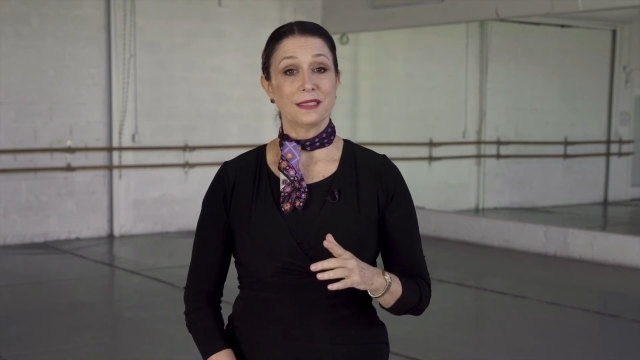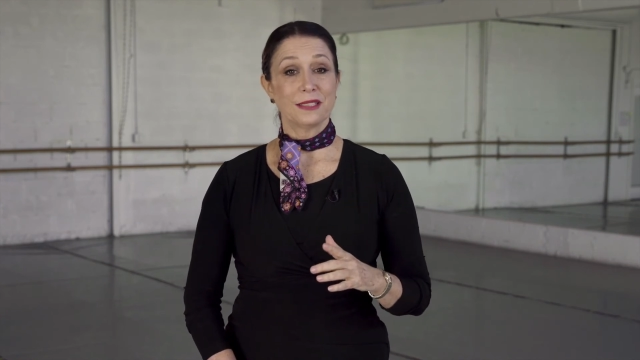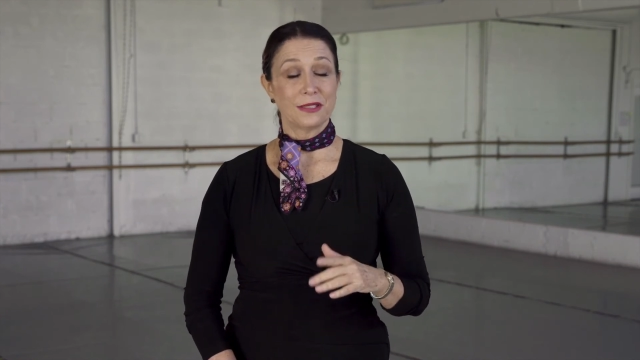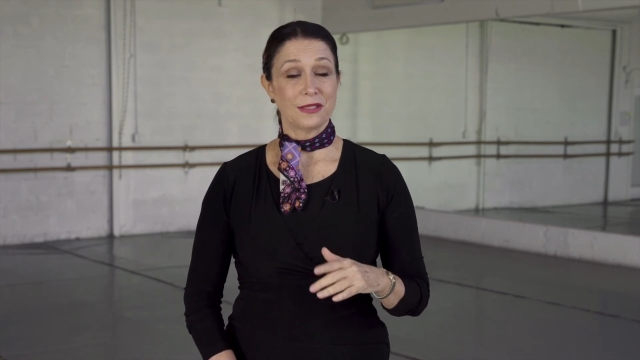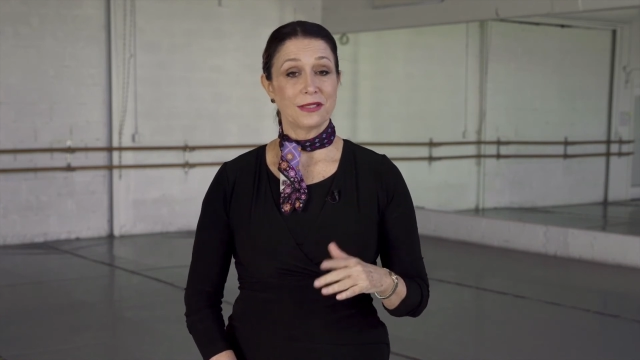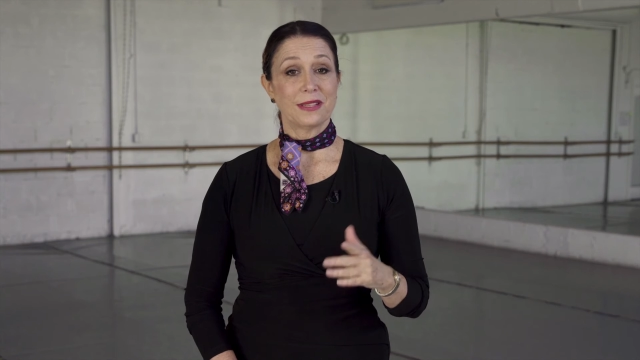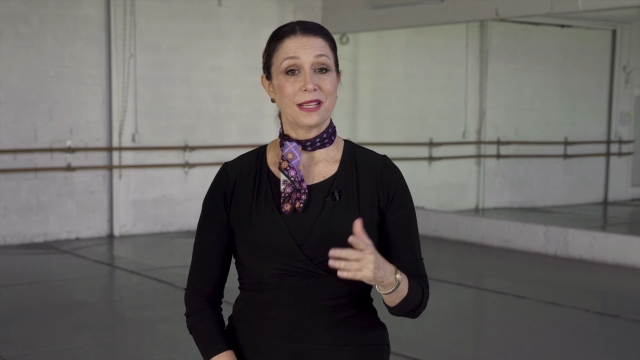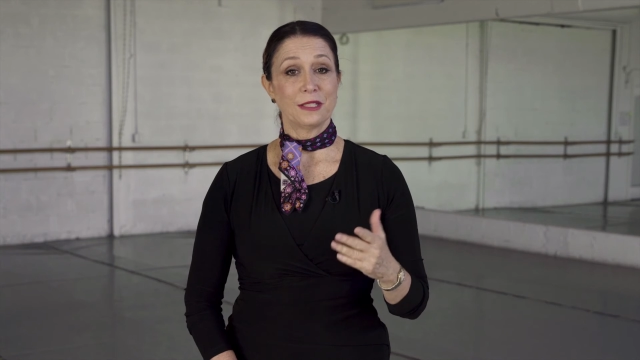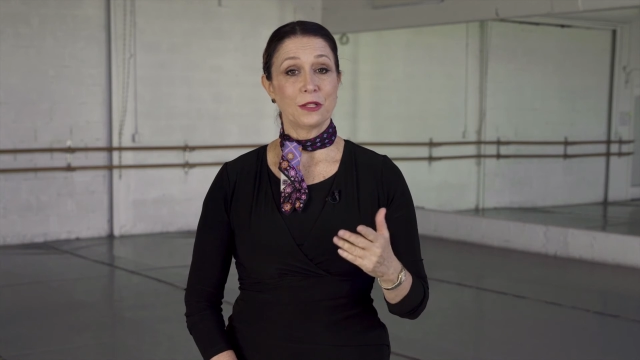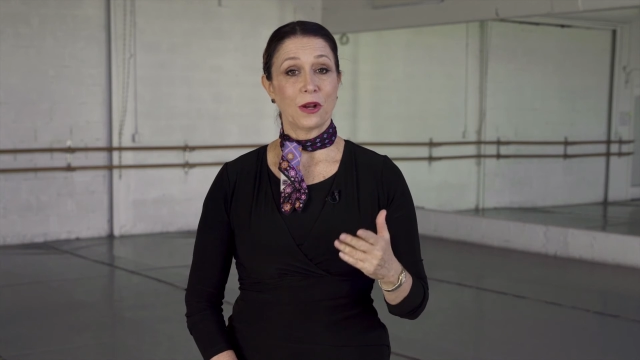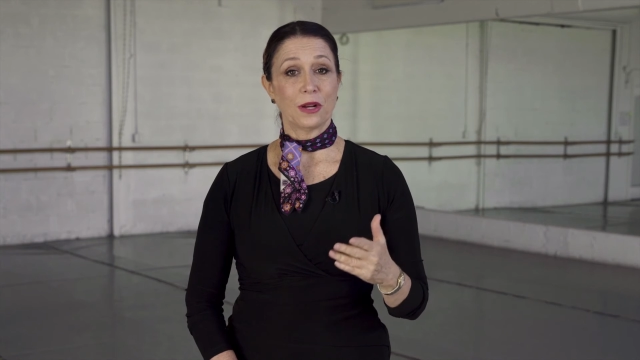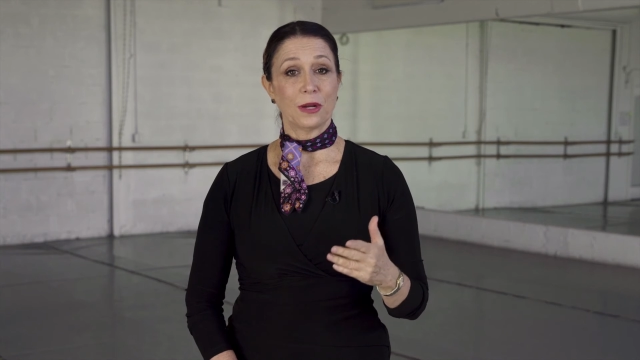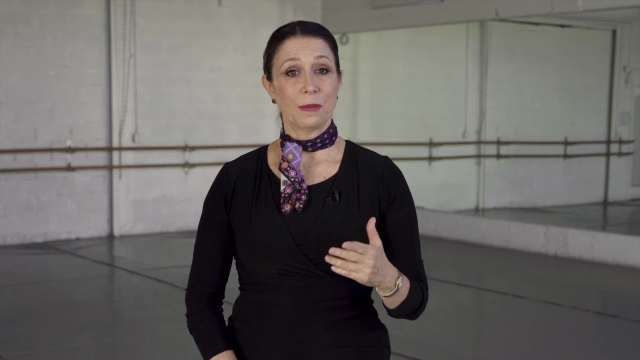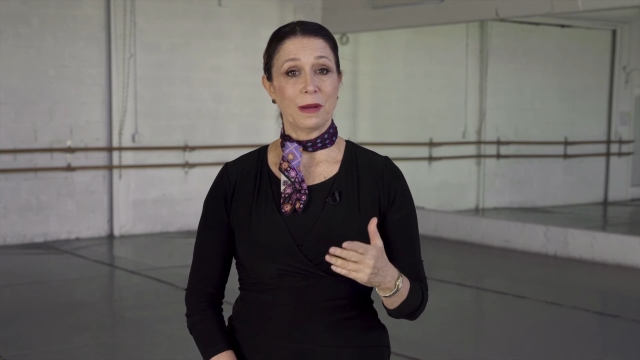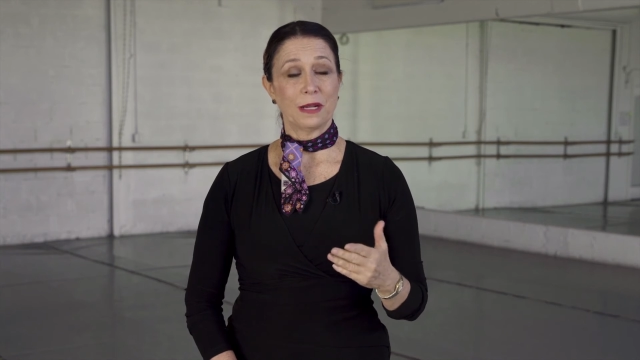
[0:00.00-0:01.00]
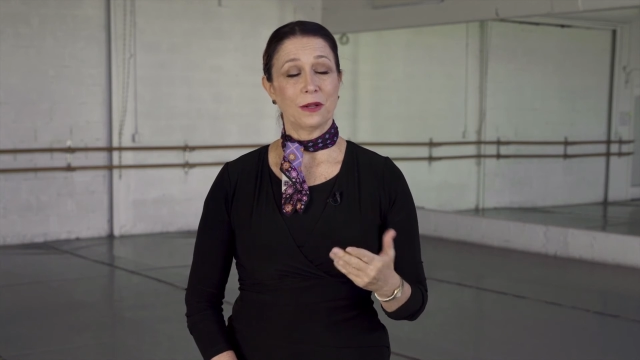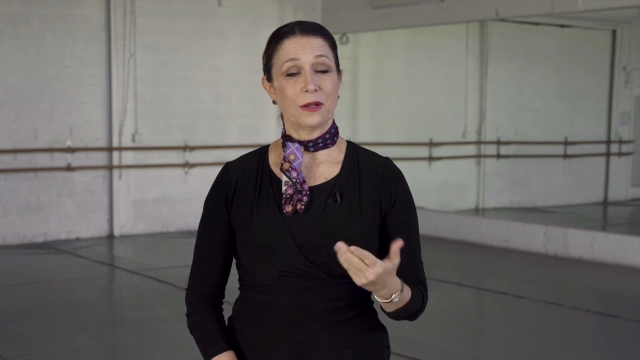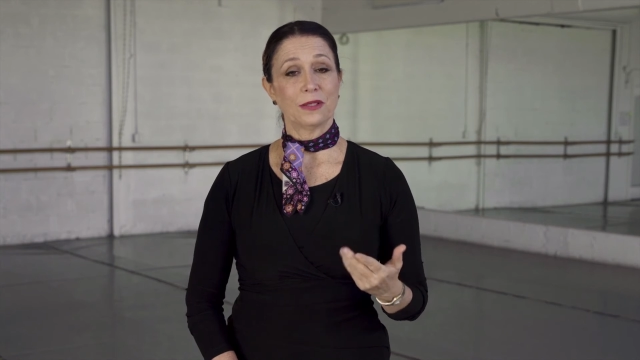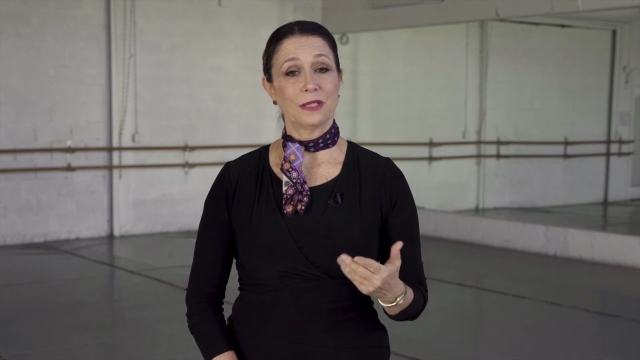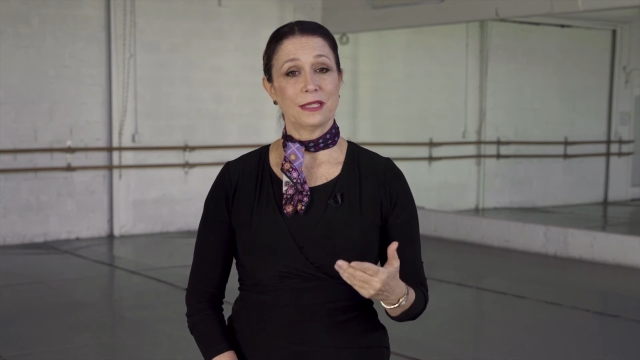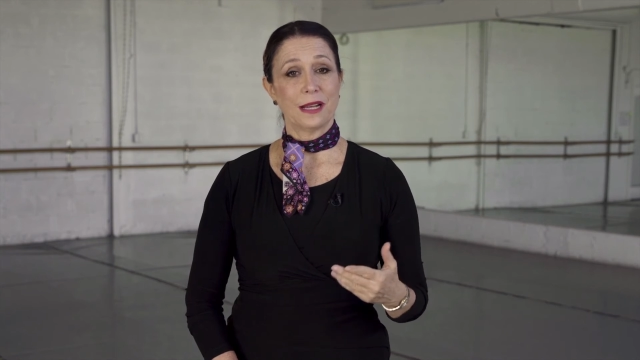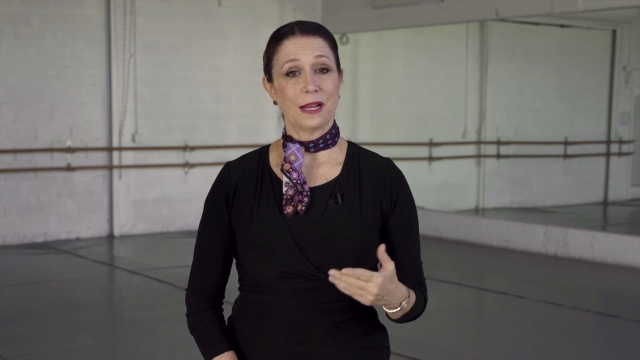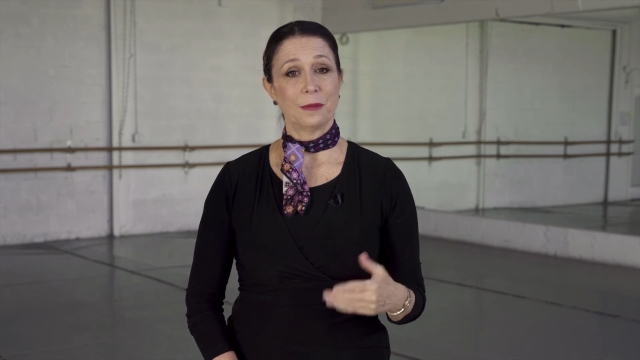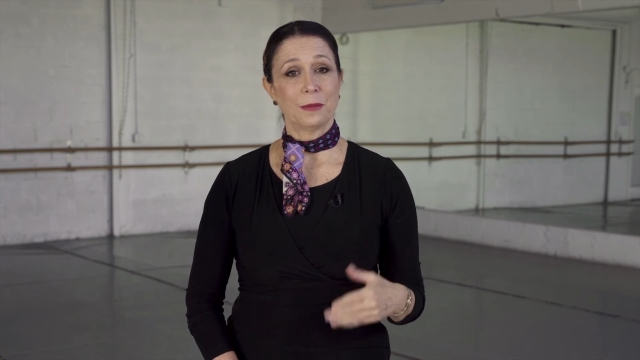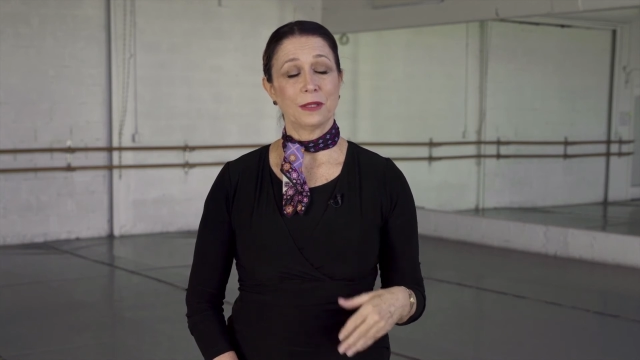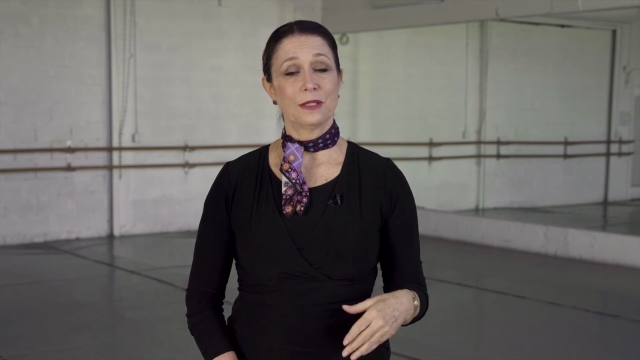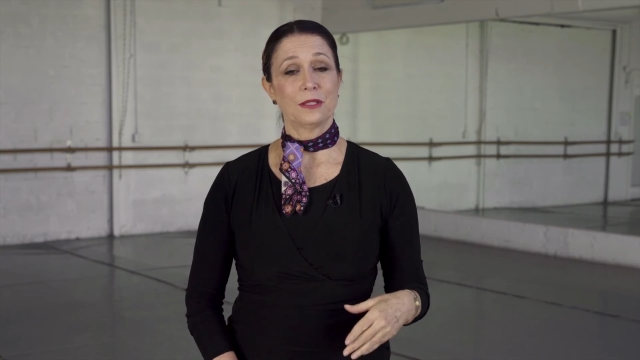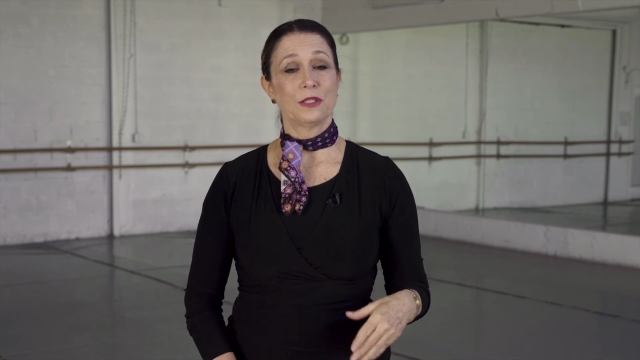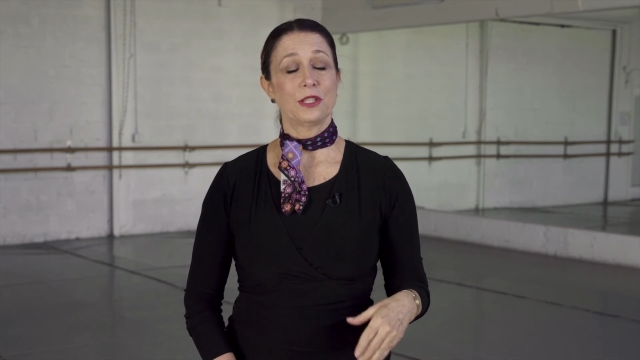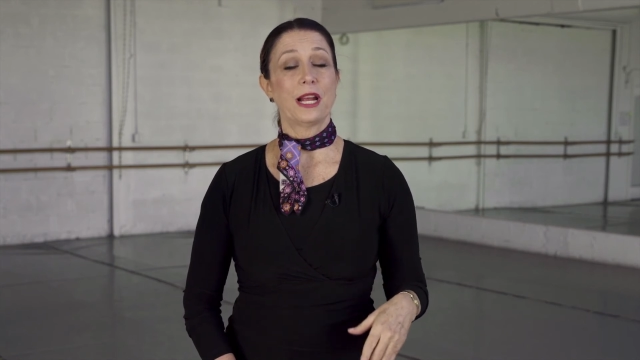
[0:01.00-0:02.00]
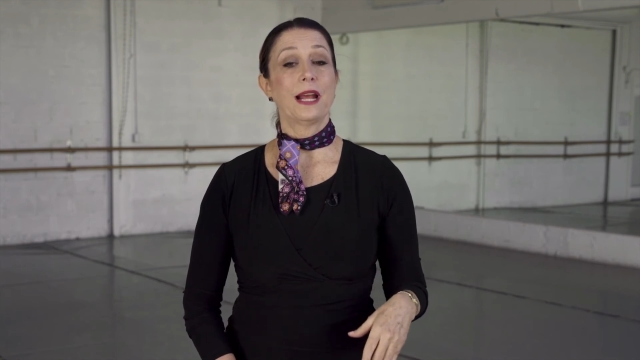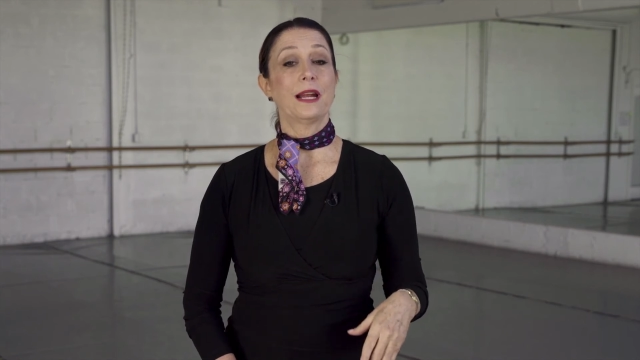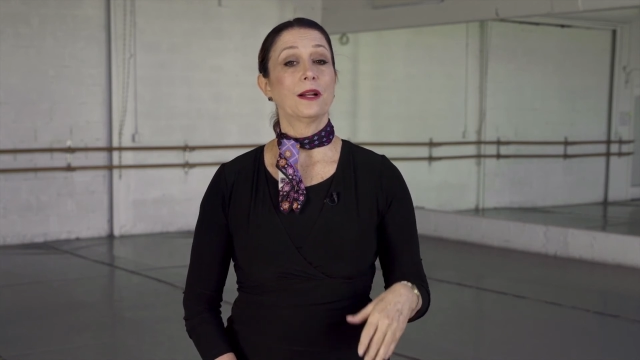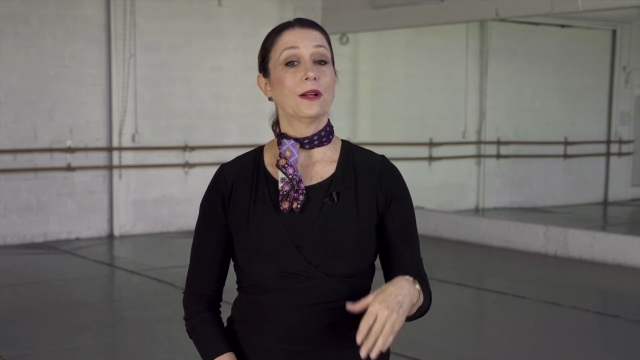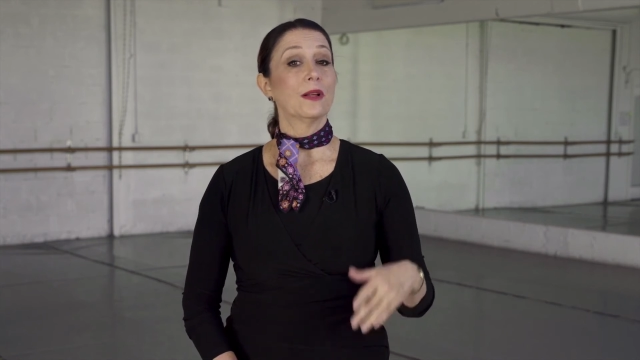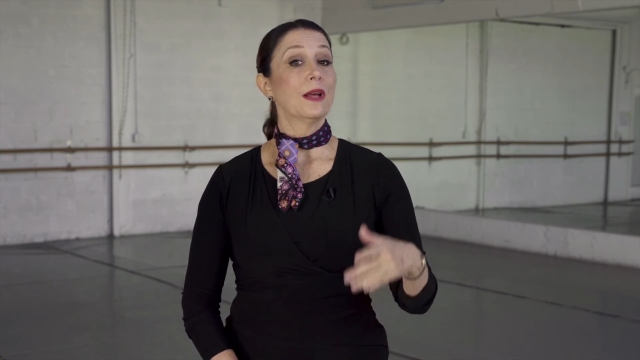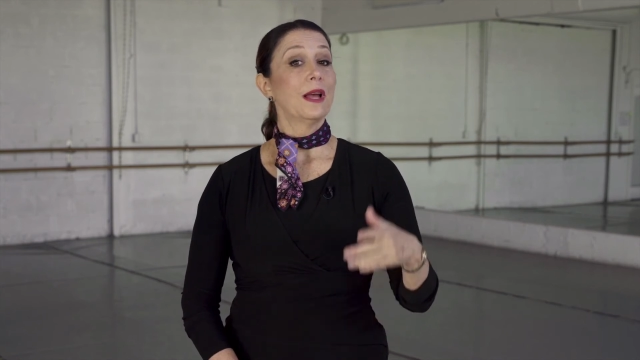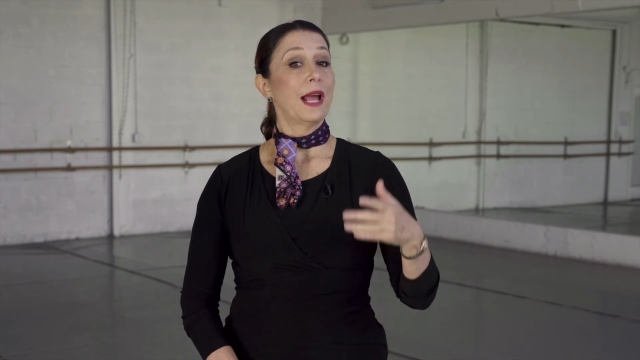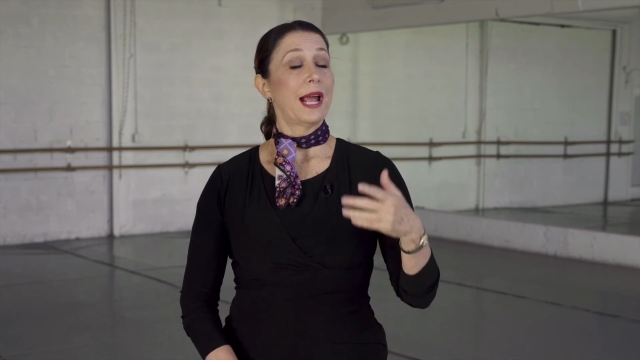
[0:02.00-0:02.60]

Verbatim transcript: Just as I talk about all the time on this channel,